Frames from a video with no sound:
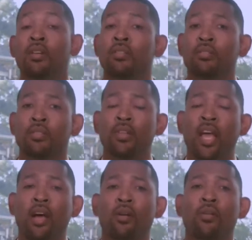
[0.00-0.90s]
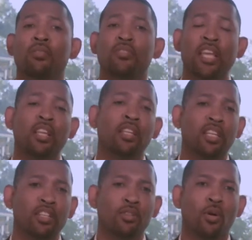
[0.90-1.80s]
So now, take a
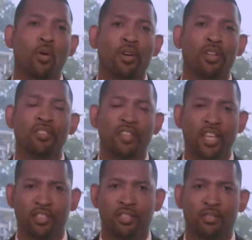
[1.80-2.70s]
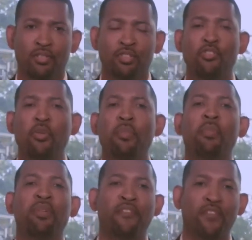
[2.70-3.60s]
look at your organization. You
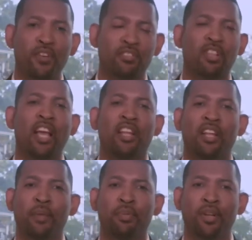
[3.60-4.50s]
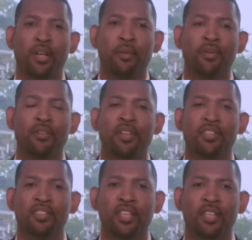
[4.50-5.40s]
remember the first slide that I put up. Here it
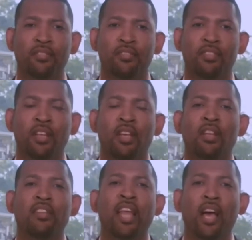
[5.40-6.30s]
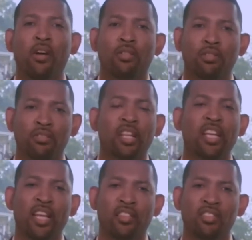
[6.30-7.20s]
is again. Now,
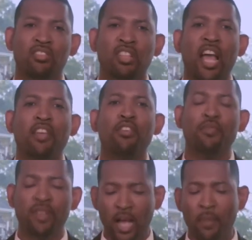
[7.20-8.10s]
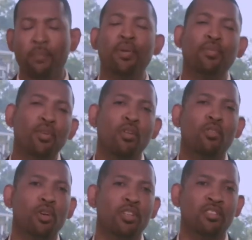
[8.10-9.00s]
looking at this slide, you've now built your
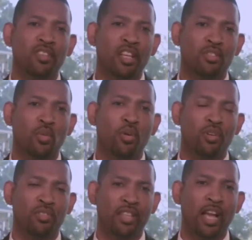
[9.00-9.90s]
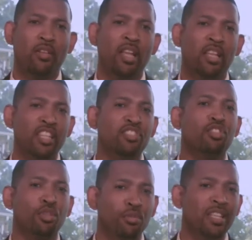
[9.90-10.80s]
organization where it's down at
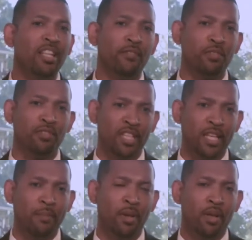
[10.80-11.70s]
least three levels deep.